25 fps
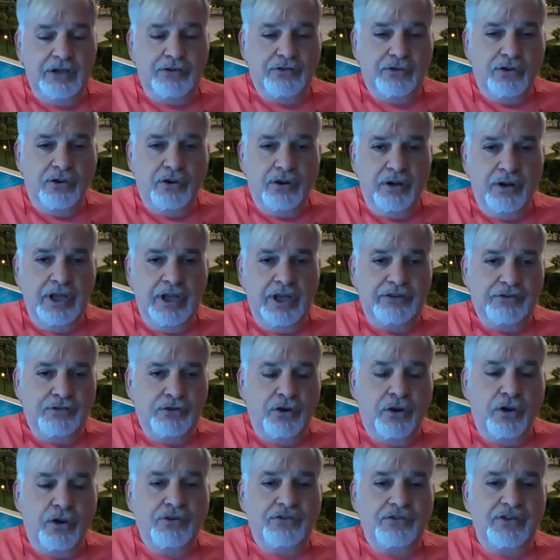
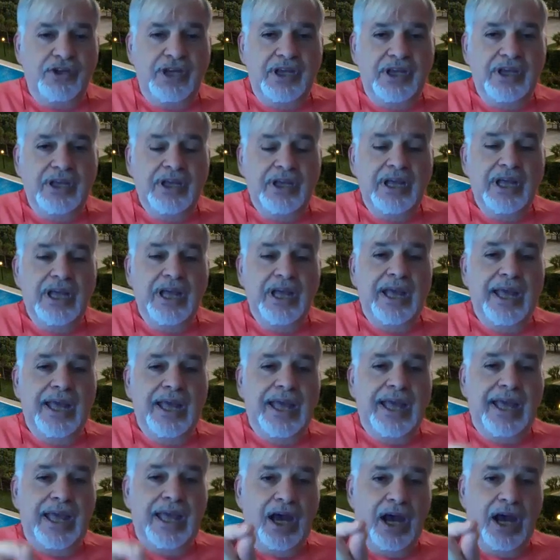It's causing
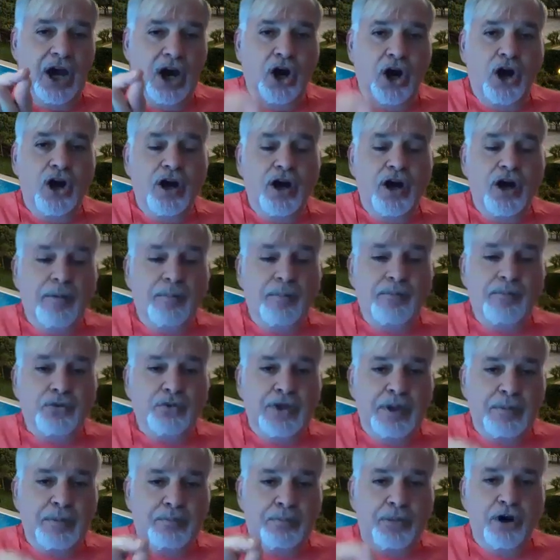a harm
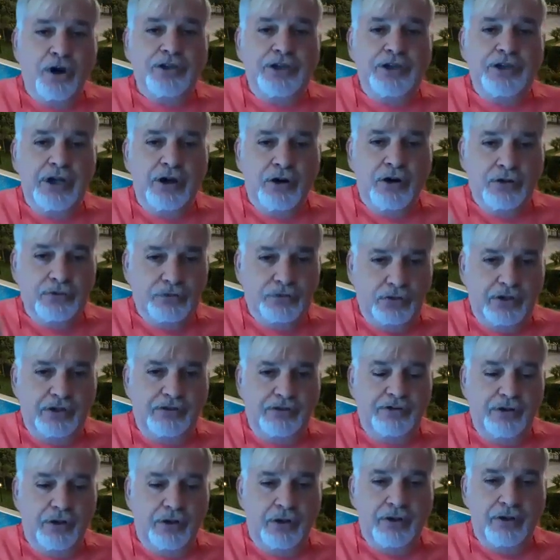to the body or to
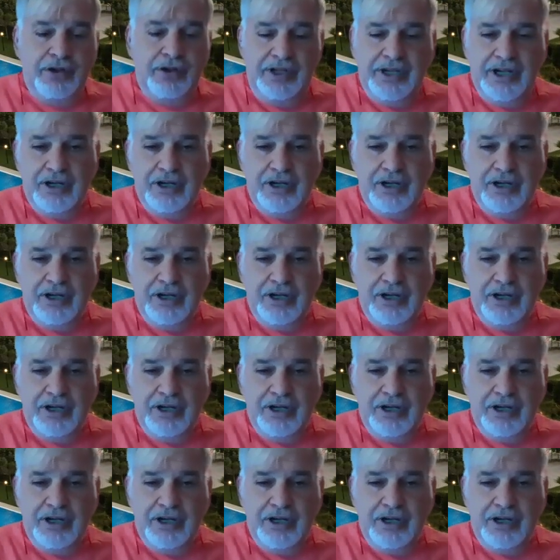the soul.